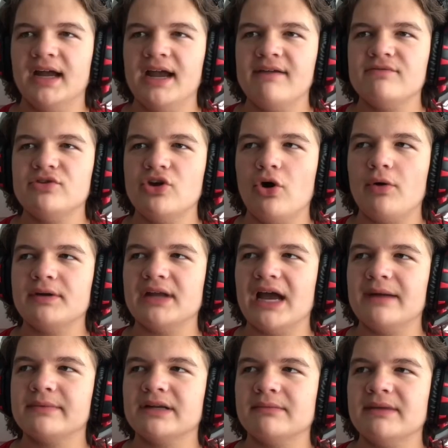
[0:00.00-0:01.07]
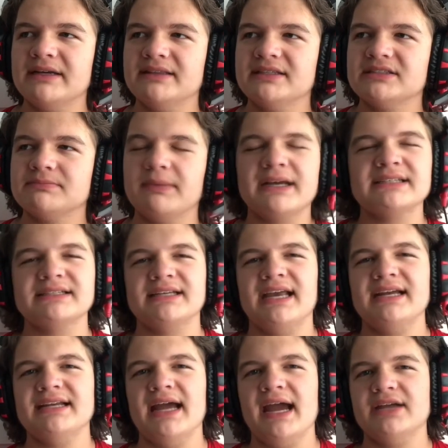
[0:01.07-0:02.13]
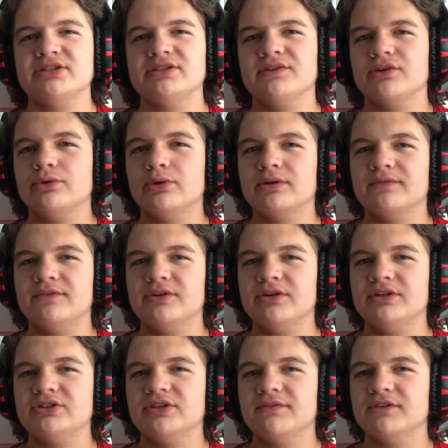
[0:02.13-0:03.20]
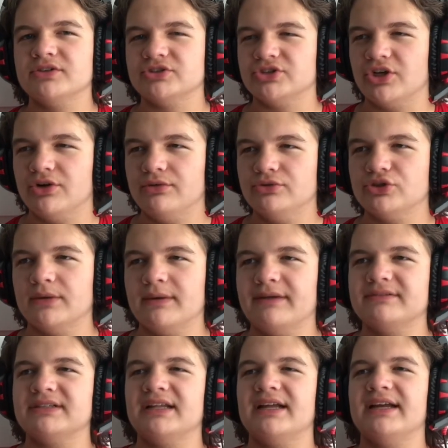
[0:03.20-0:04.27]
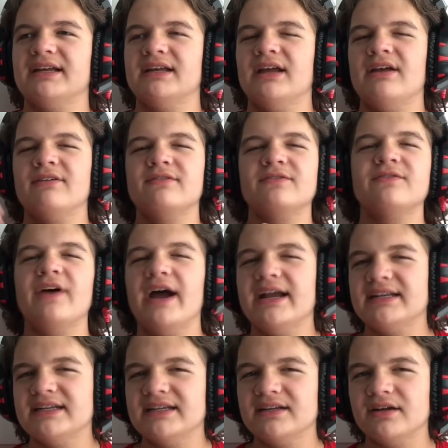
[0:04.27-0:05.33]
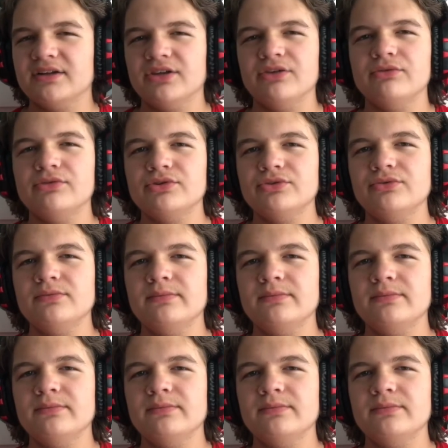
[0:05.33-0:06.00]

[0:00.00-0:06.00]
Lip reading: have no idea how I'm gonna make this because I can't actually record footage of the show, so I'm gonna have to like find it on YouTube.